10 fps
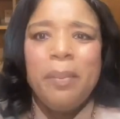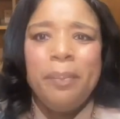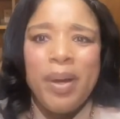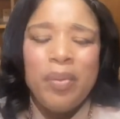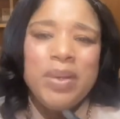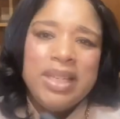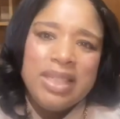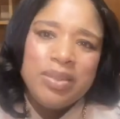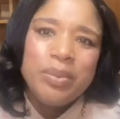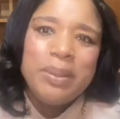but we need
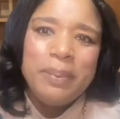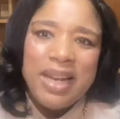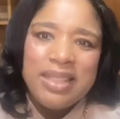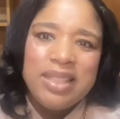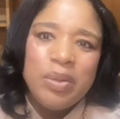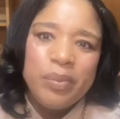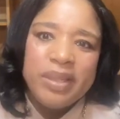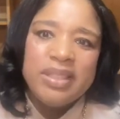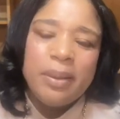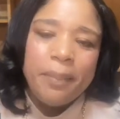to replace it
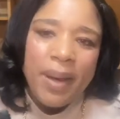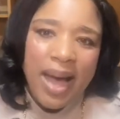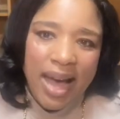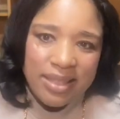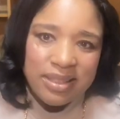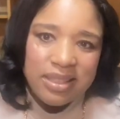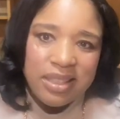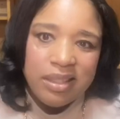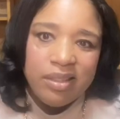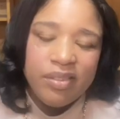with some
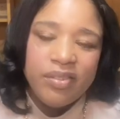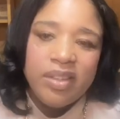positive